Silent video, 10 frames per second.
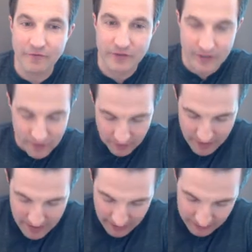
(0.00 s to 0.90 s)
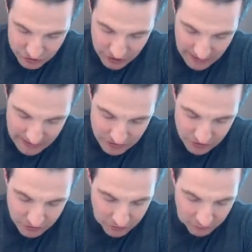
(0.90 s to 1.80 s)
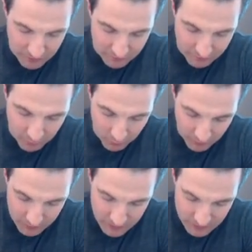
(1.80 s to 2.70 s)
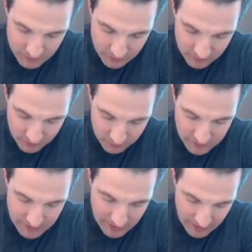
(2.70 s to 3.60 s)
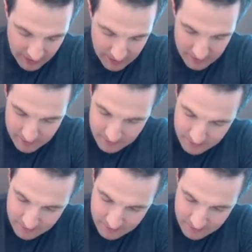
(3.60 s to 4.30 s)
every year. I change 3 and 4 to 3A